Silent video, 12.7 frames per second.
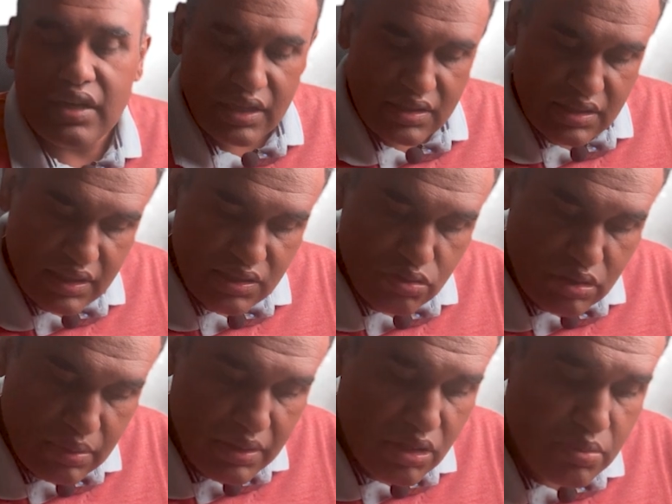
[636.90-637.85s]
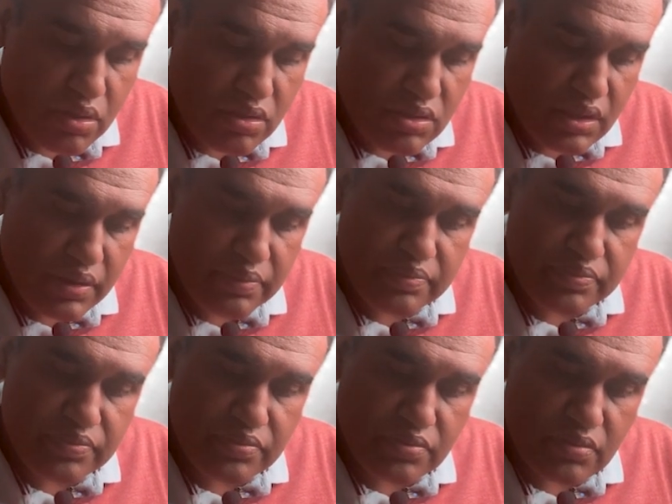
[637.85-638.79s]
It's attached to tibial tuberosity.
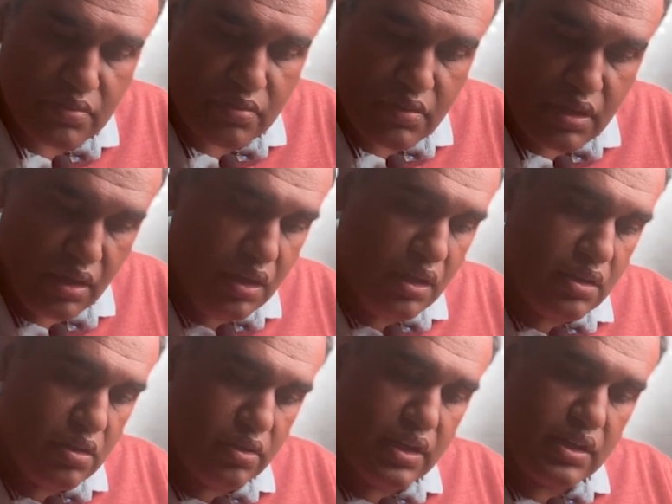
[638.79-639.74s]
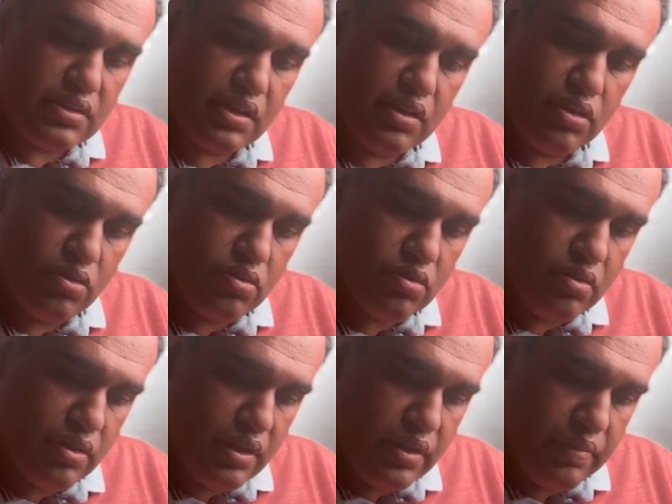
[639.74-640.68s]
Now they're asking
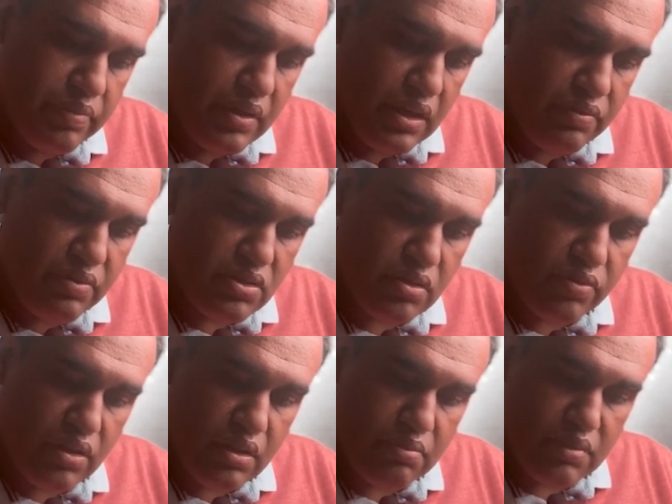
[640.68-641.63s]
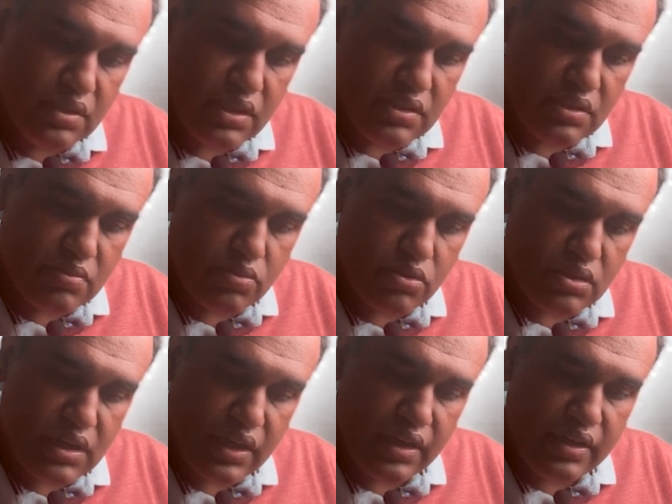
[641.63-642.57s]
you that which of the following muscles is
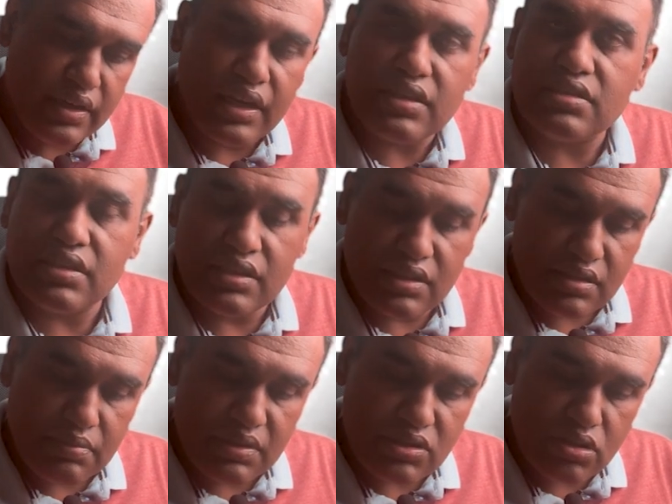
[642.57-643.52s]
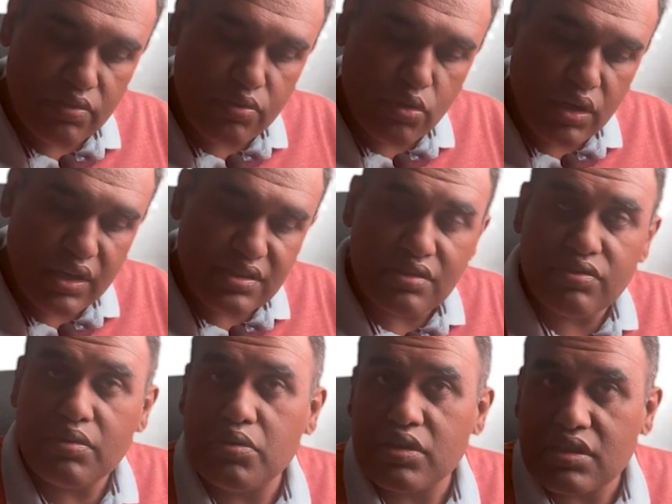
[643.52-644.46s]
most likely detached. It is the muscle of quadriceps
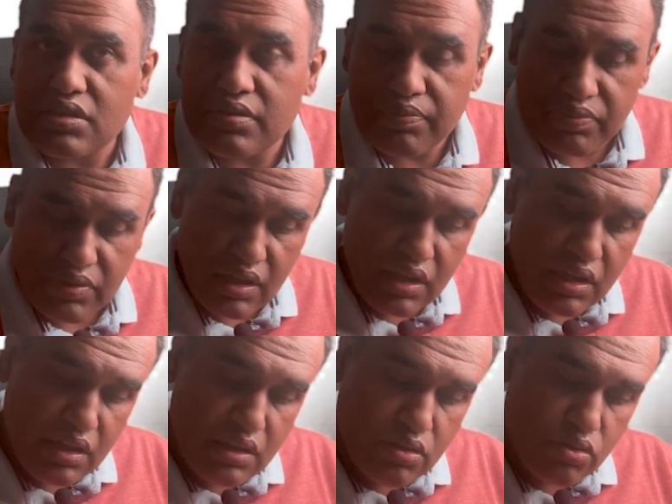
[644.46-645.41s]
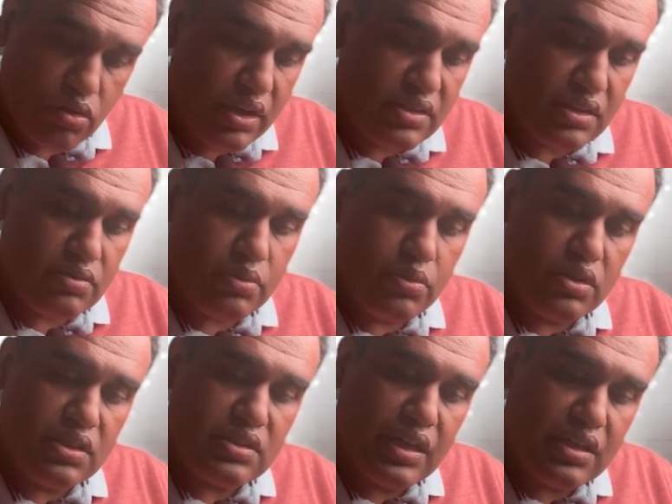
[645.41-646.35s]
femoris. Quadriceps
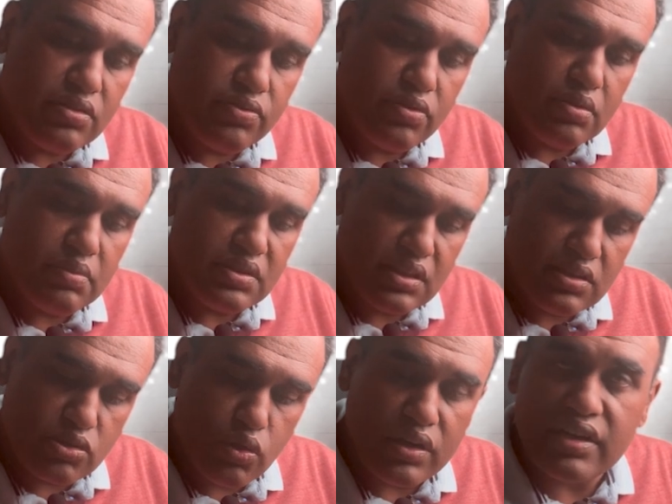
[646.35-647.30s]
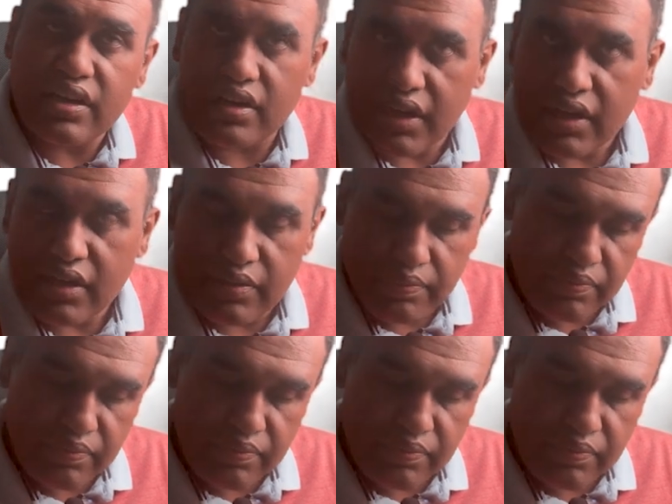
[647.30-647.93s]
femoris has 4 muscles, quadri, right?